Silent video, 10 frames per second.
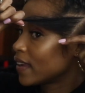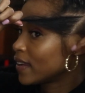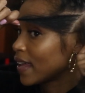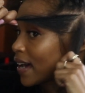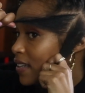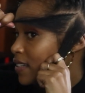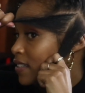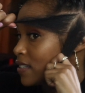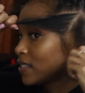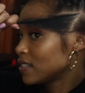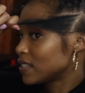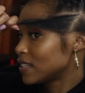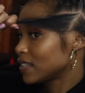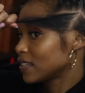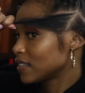And that is
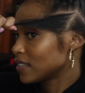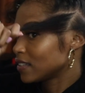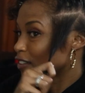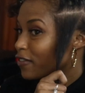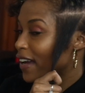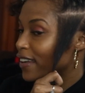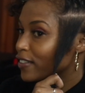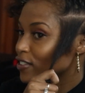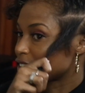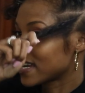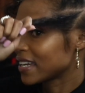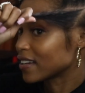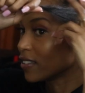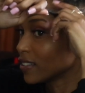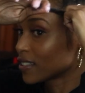your final
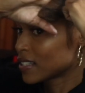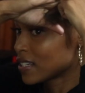triangles.